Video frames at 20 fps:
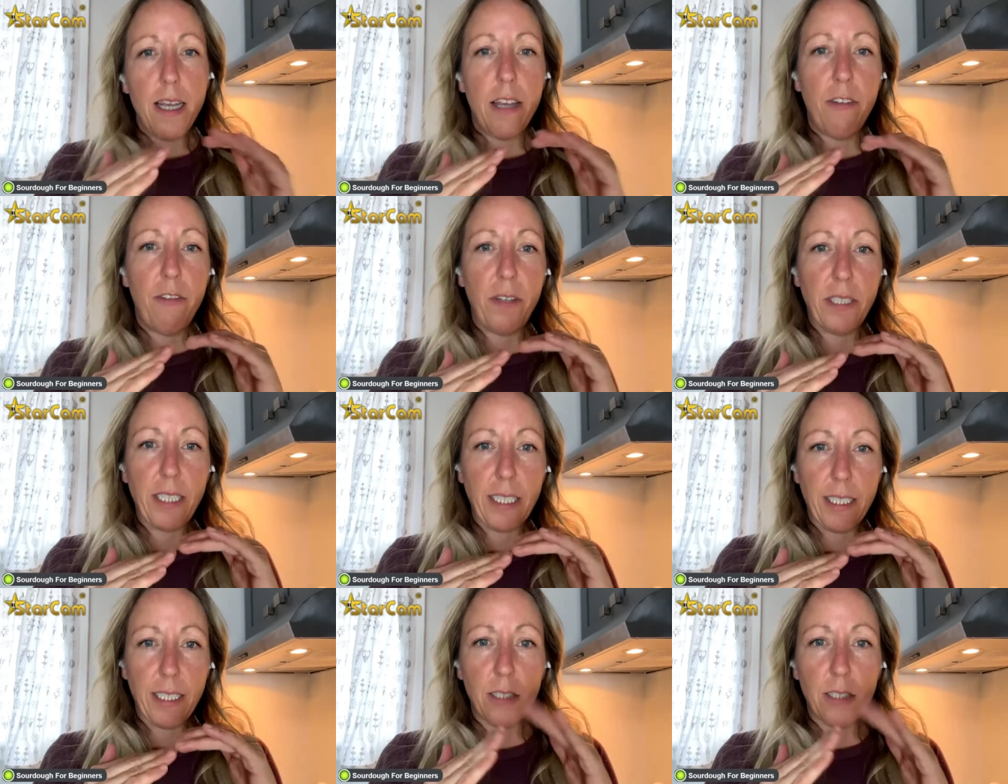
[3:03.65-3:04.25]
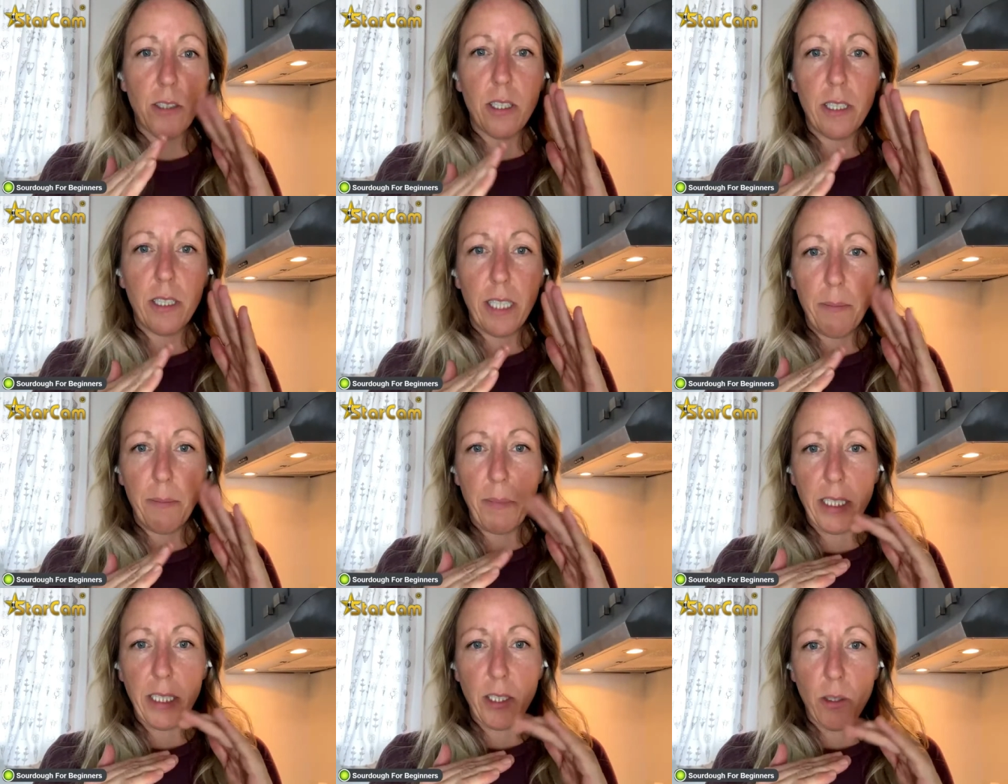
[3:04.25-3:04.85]
If it doesn't look
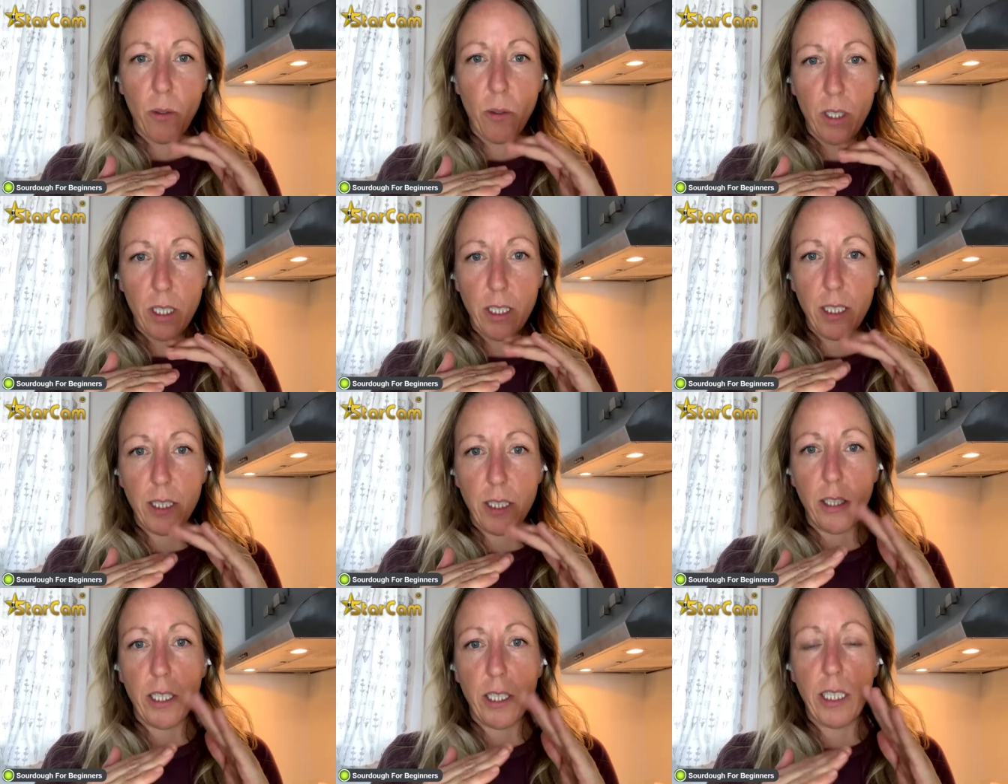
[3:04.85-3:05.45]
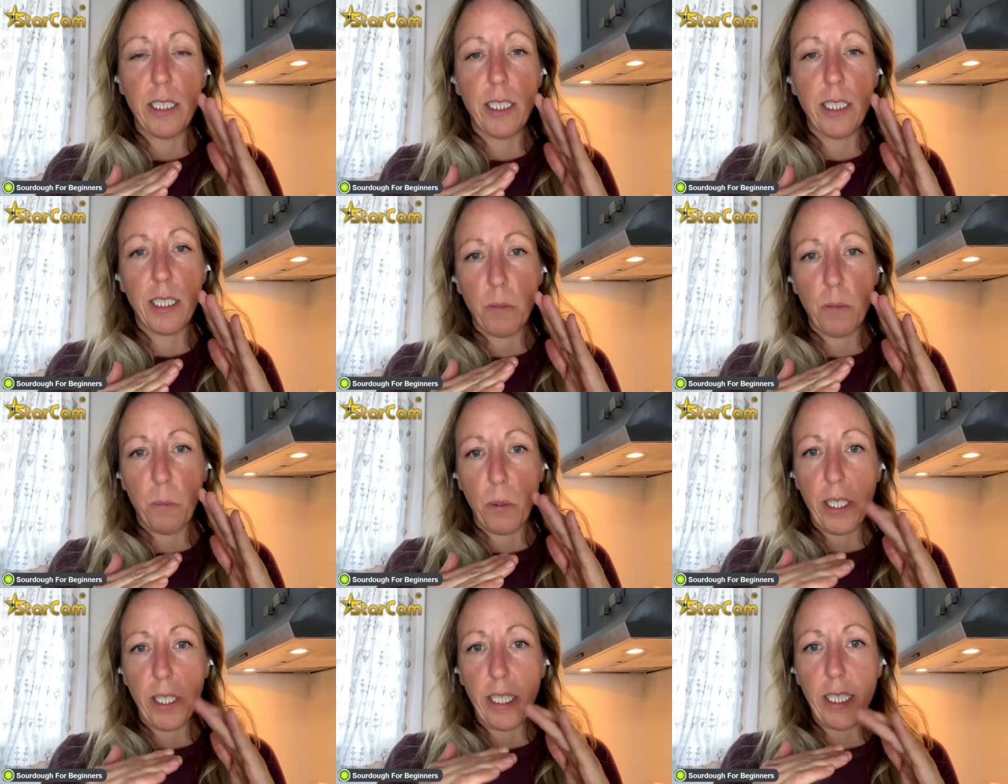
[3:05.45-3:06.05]
like my score is starting to
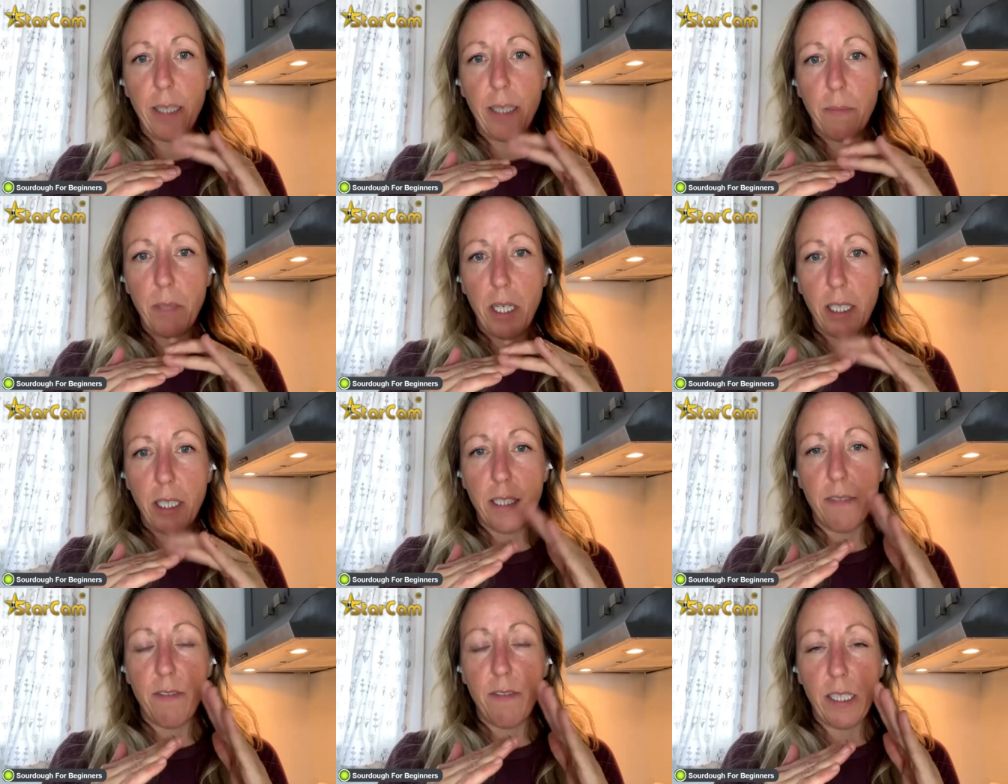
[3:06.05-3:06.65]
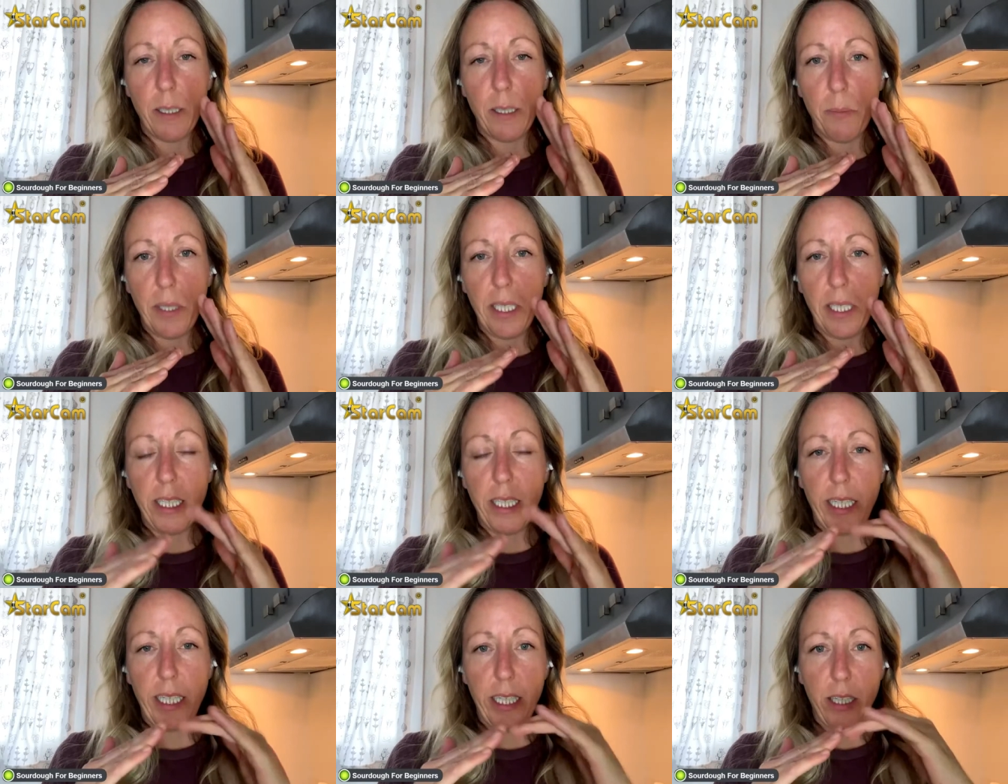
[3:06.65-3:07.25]
spring, I'm not
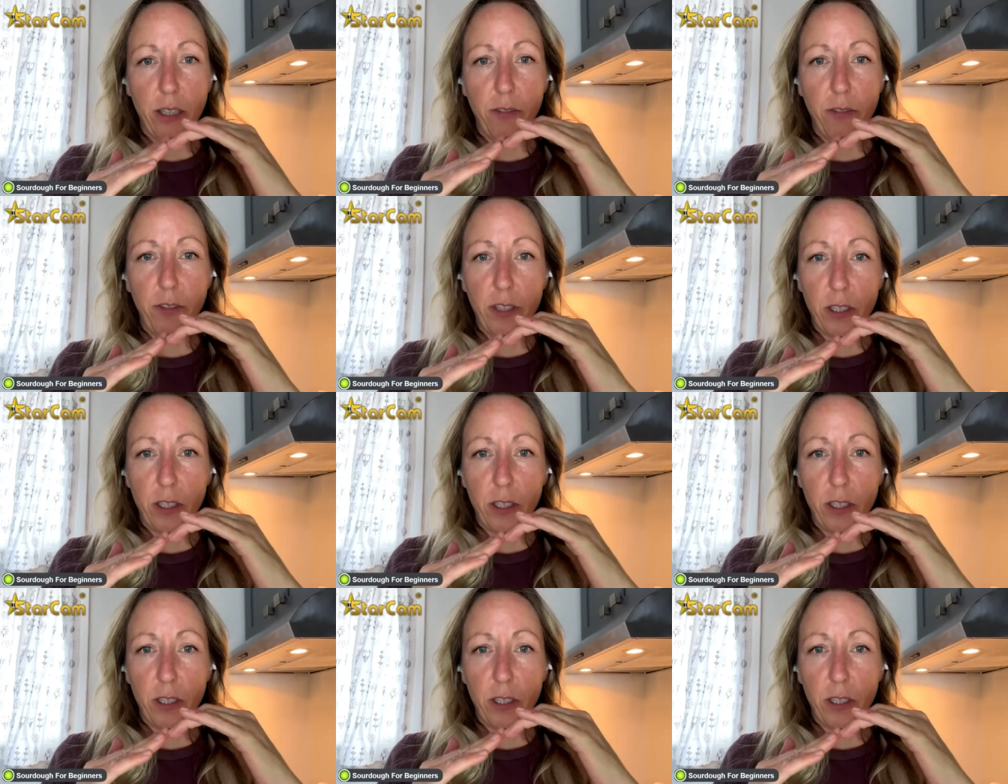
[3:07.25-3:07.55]
developing an ear.